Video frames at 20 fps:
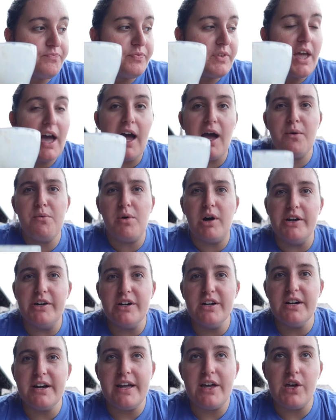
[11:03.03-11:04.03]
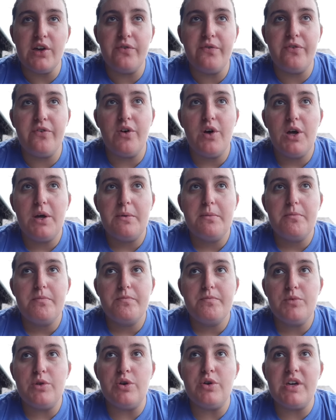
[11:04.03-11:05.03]
I wonder if
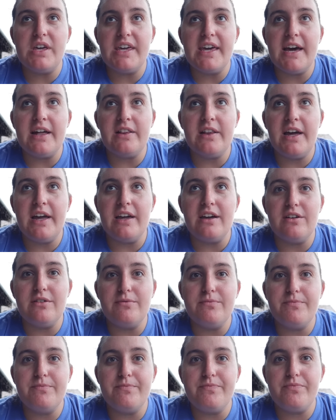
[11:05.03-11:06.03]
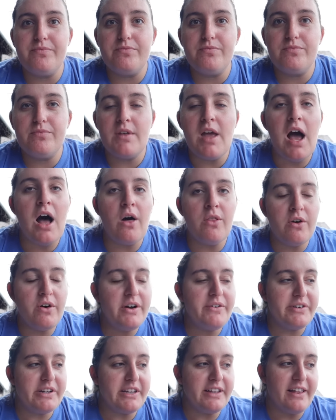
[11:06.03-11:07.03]
you can get like, although
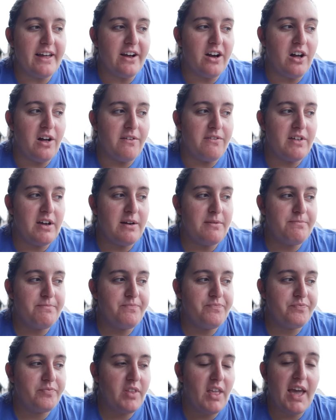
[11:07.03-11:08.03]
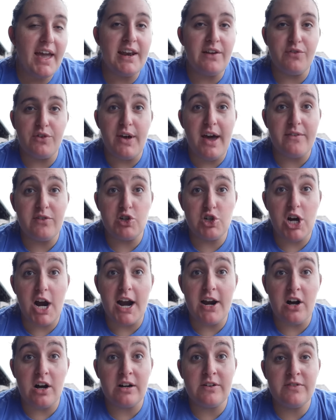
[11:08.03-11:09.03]
I really like all of them, and if you haven't
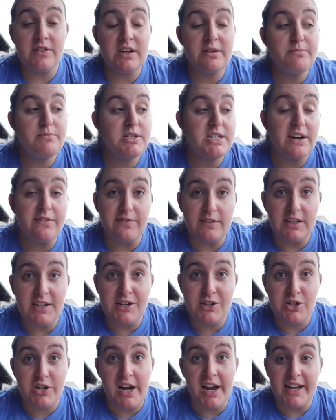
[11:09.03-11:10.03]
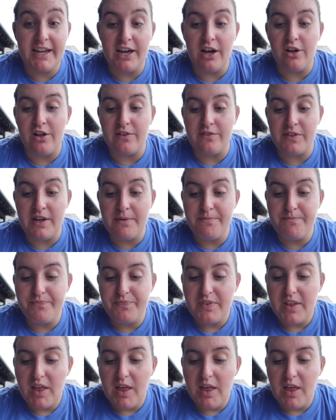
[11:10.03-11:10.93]
tried all of them, definitely try and get all of them.